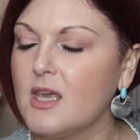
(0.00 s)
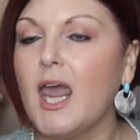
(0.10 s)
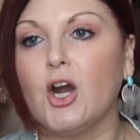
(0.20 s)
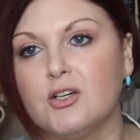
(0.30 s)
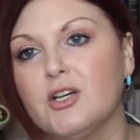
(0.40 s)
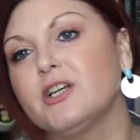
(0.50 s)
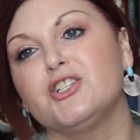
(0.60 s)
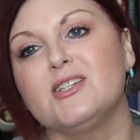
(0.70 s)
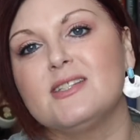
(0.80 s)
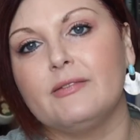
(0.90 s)
character, because
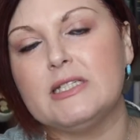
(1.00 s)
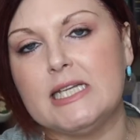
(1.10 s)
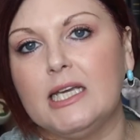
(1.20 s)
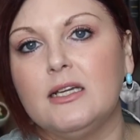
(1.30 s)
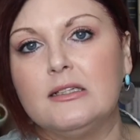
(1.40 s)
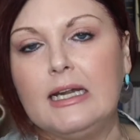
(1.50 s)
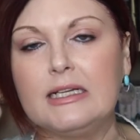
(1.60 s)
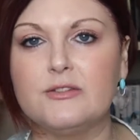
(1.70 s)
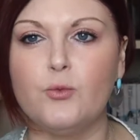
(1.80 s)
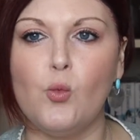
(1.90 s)
she's 17 and
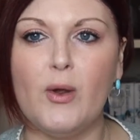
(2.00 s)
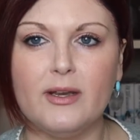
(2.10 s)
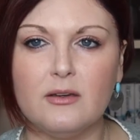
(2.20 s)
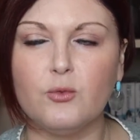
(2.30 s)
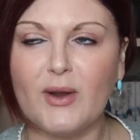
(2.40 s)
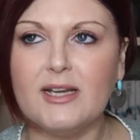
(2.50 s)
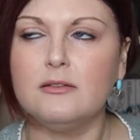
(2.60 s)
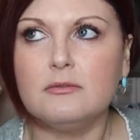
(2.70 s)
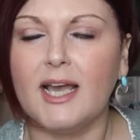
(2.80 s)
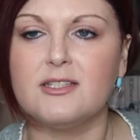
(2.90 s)
it's
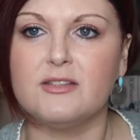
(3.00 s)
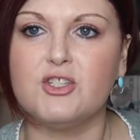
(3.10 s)
written as if